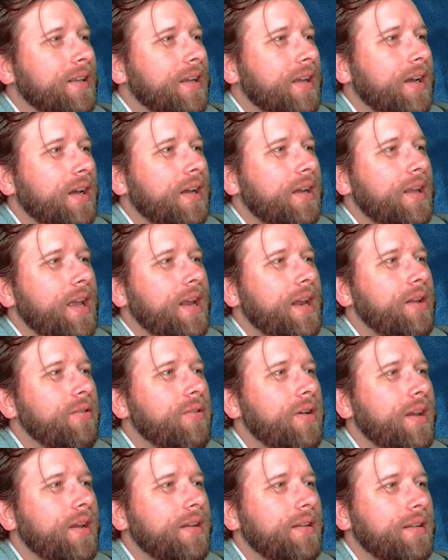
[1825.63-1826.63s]
Uh,
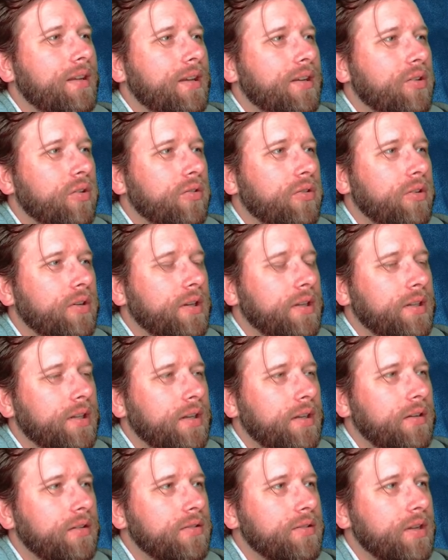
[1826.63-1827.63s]
anyway, uh, Koukl
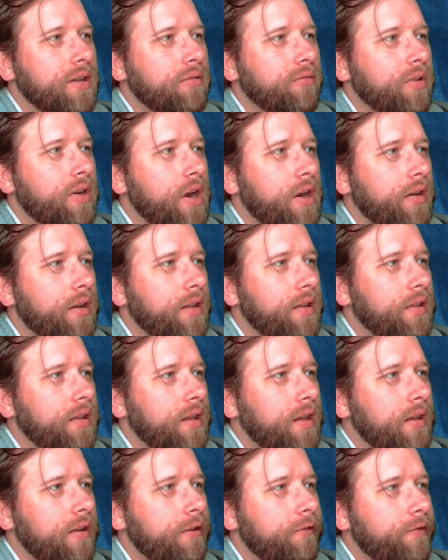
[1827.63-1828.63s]
continues uh, regarding
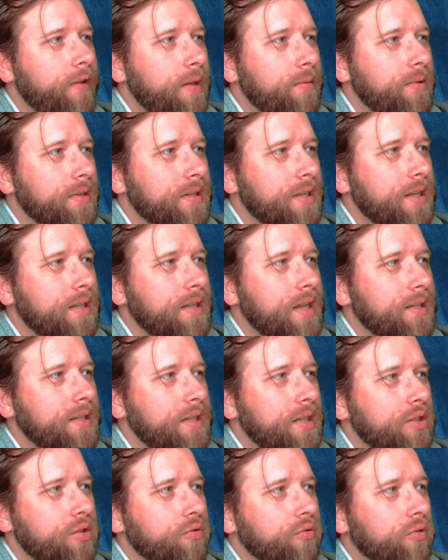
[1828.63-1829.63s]
the uh, famous uh, Dead
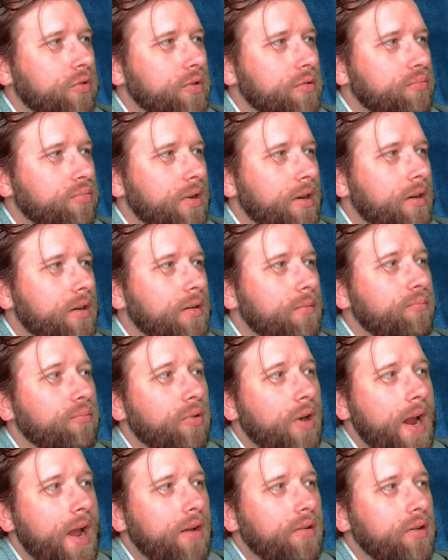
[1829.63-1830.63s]
Sea Scrolls.
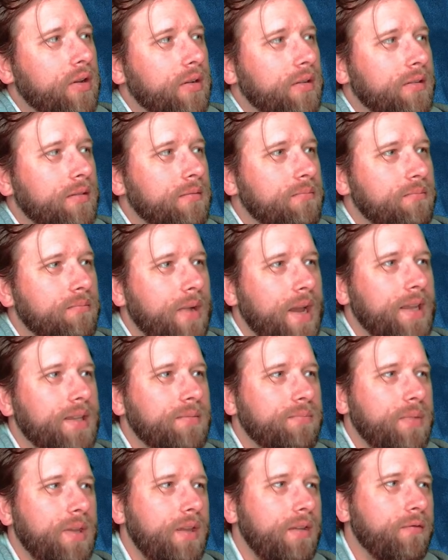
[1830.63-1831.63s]
Brown uh,
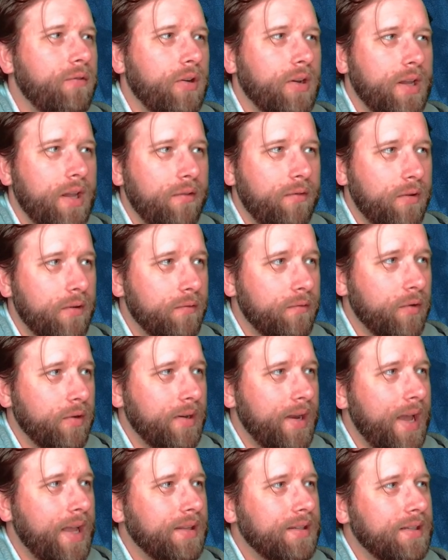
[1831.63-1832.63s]
might be forgiven for
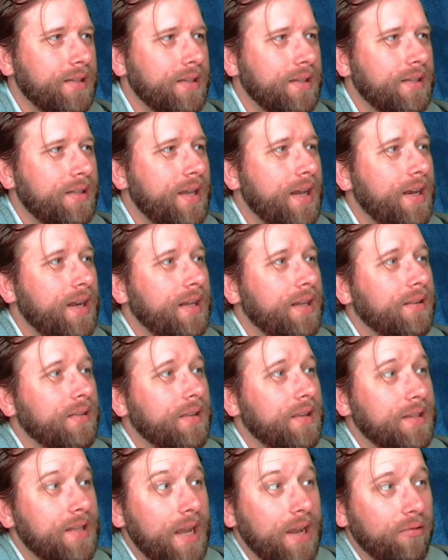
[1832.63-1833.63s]
not getting
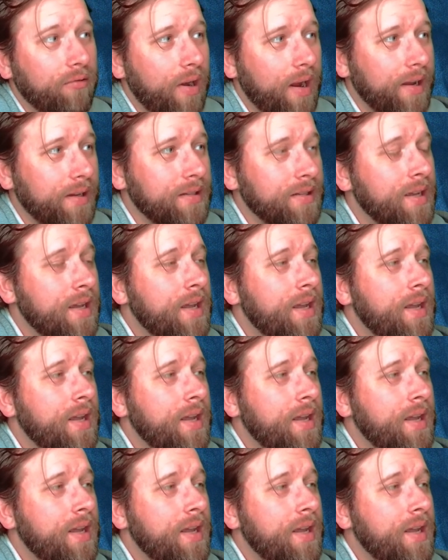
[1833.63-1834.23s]
the date right.